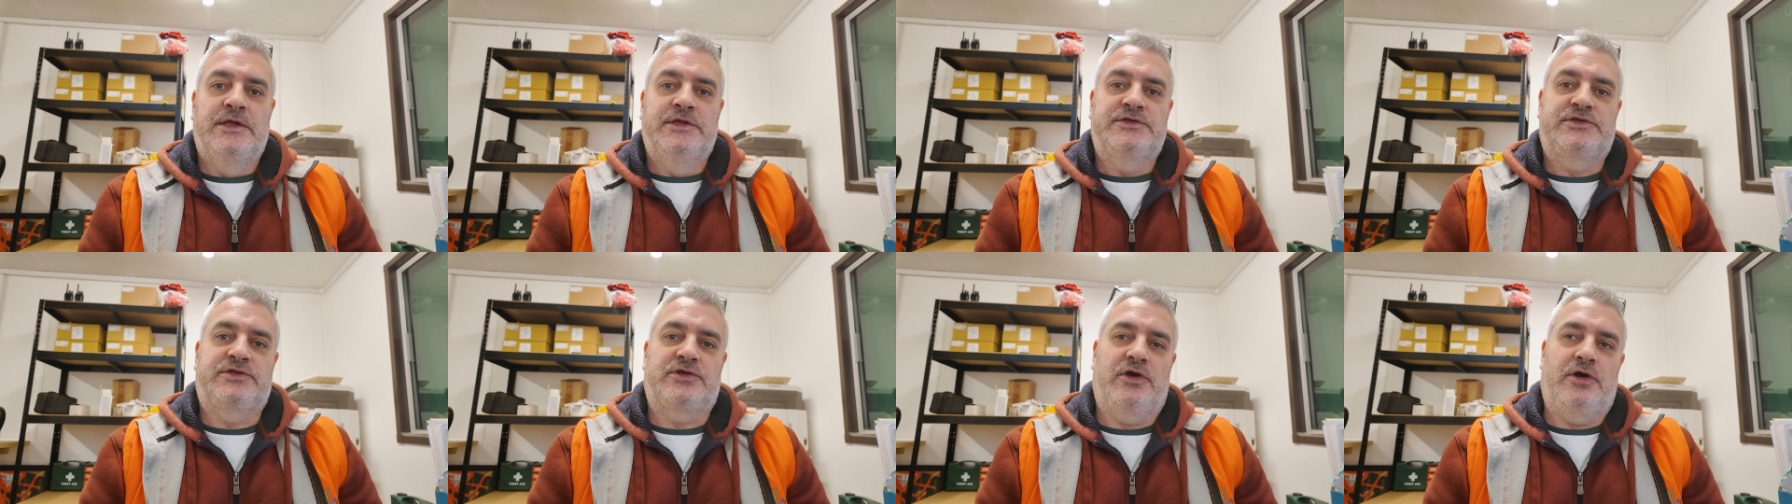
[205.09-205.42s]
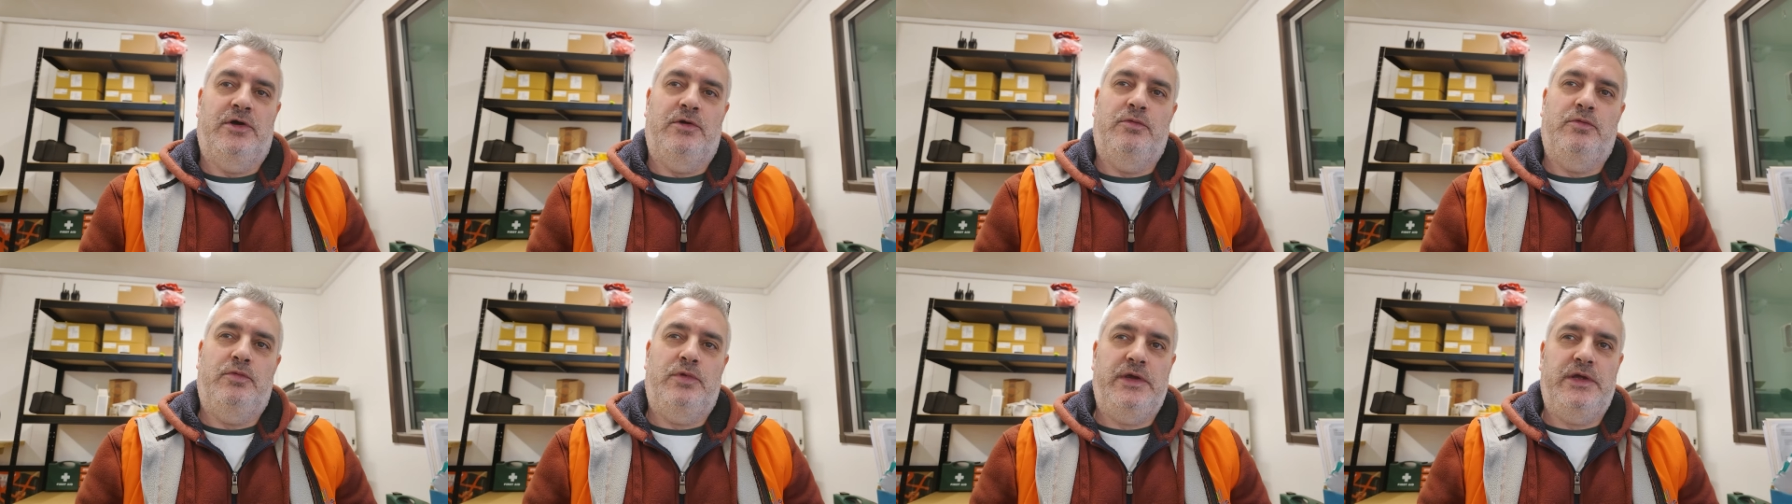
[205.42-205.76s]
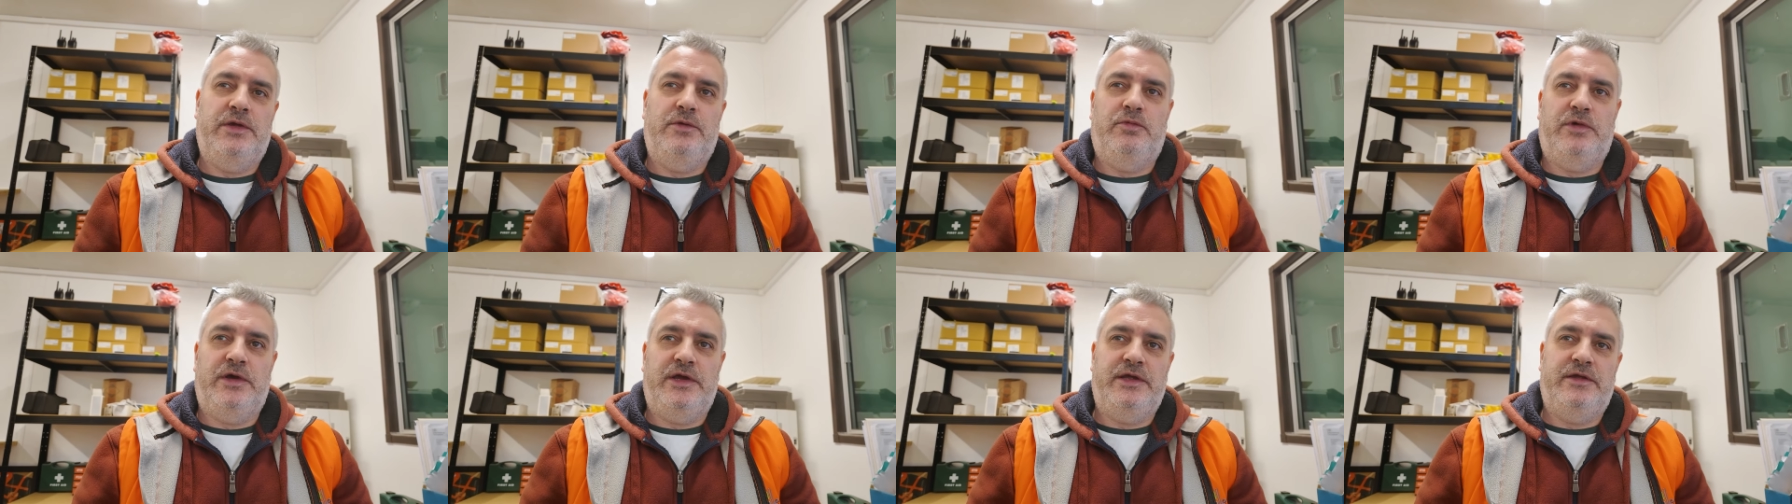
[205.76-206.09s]
So
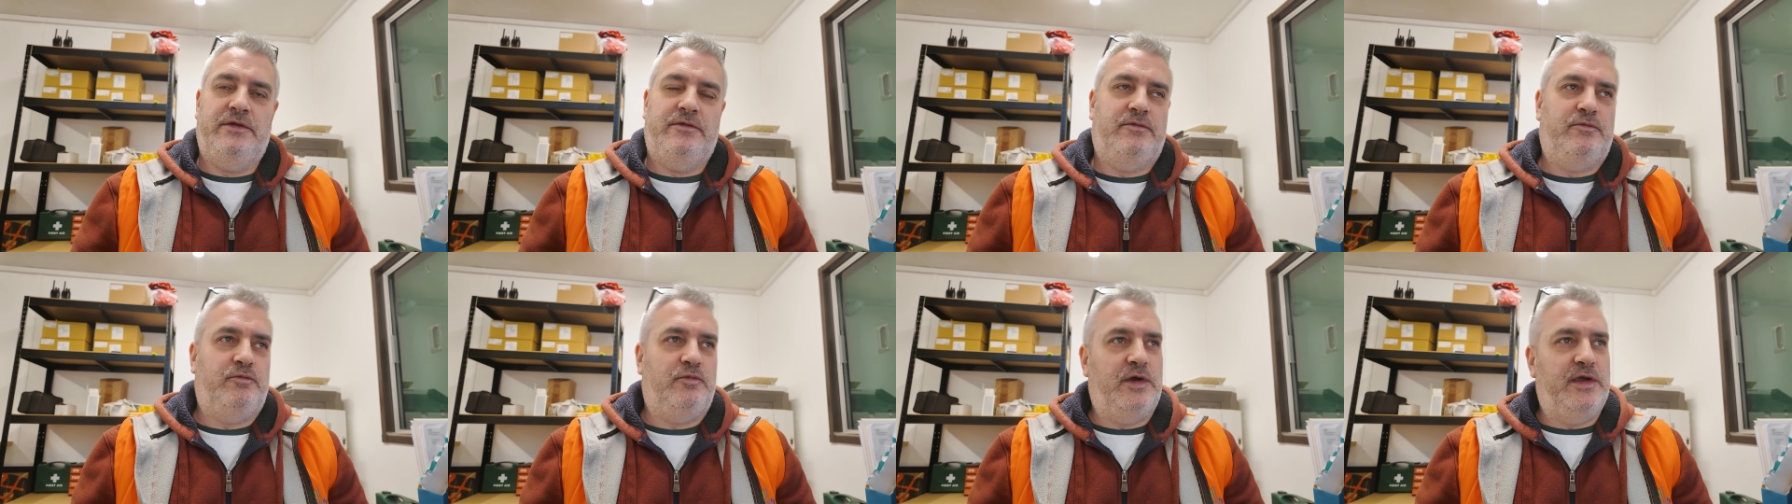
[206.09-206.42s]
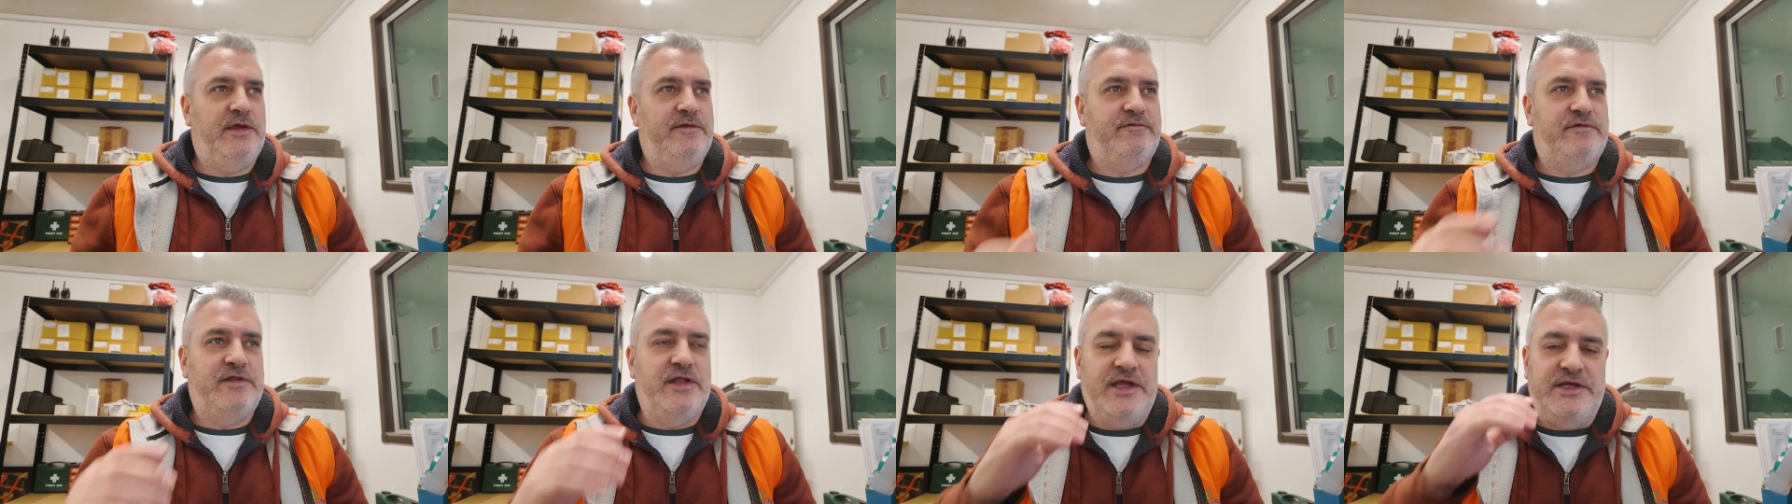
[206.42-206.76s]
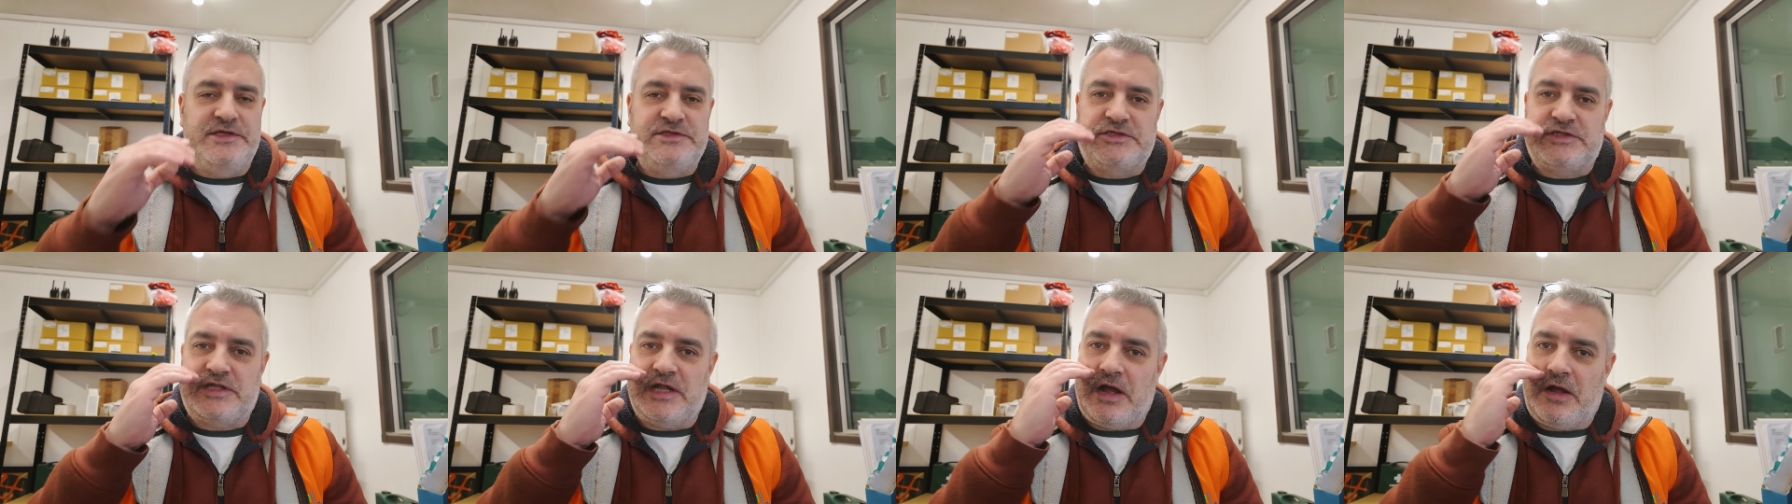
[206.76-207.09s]
we, we we've
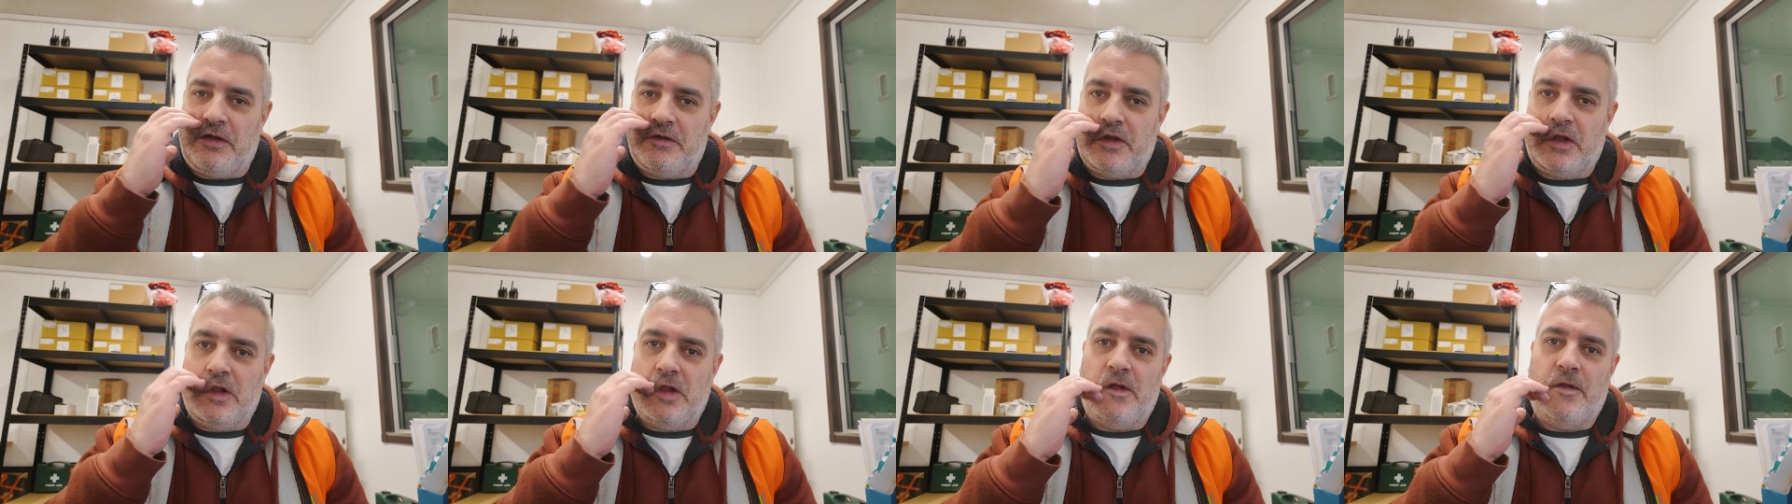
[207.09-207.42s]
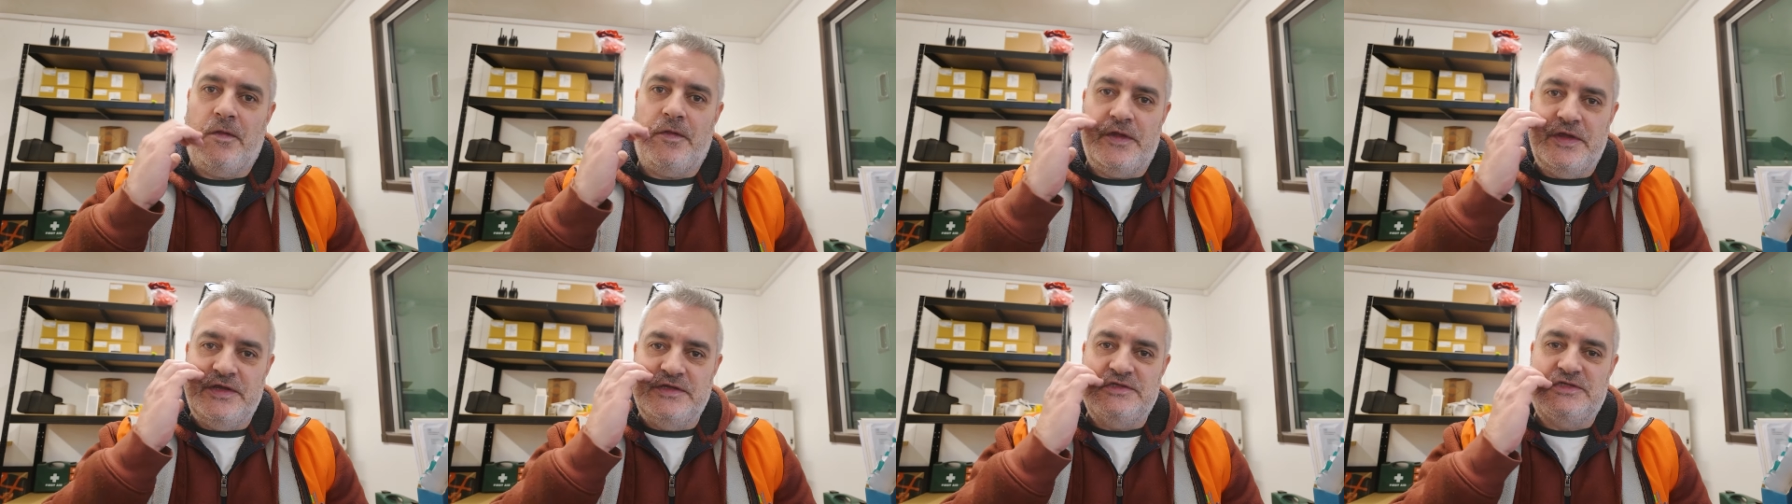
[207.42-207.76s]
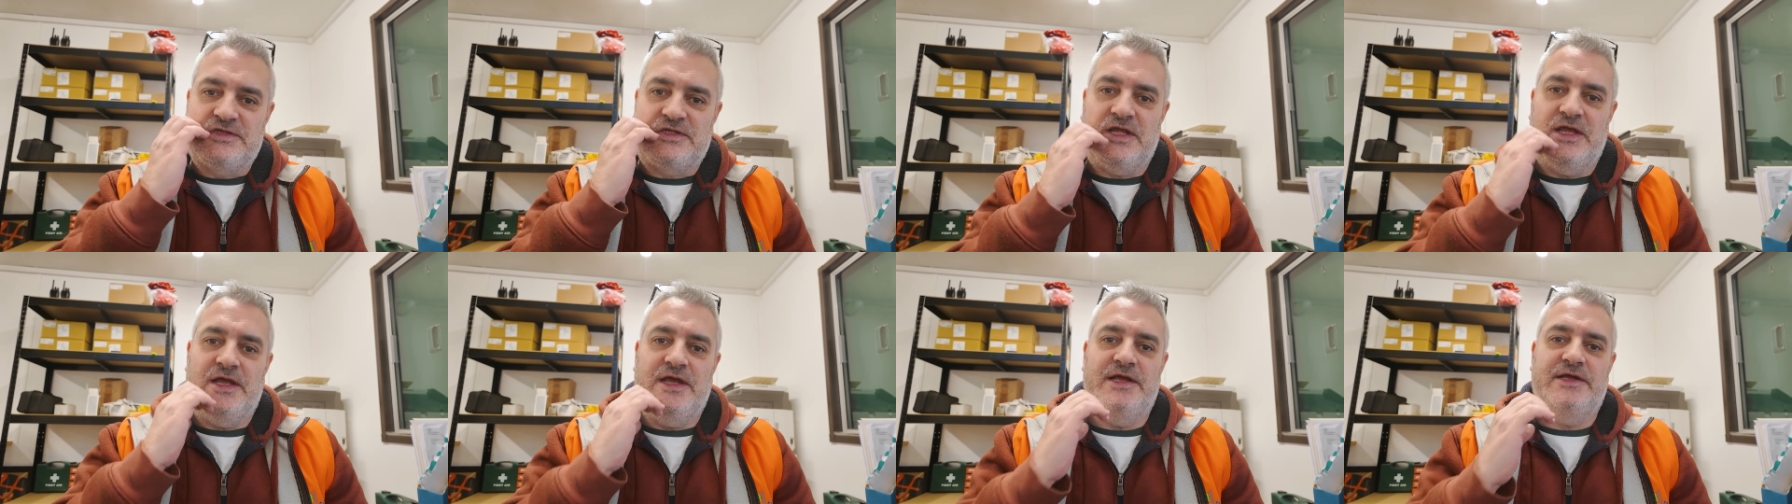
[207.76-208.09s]
niched down a lot
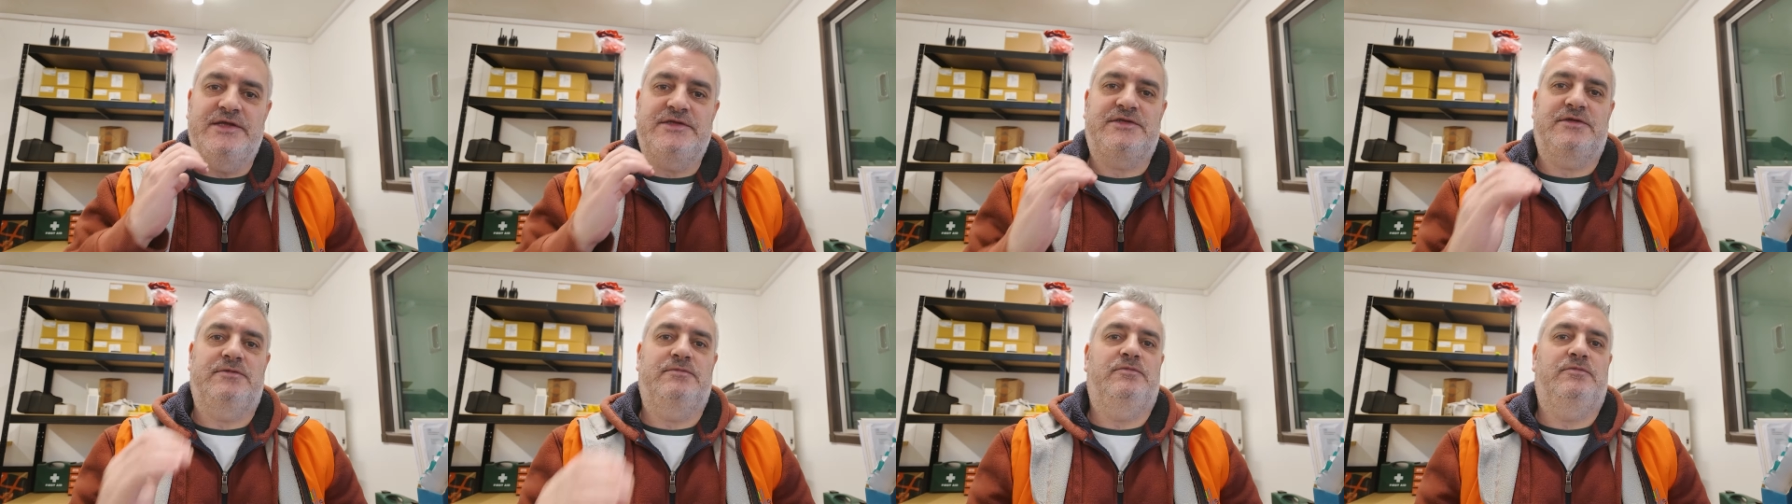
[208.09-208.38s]
these days,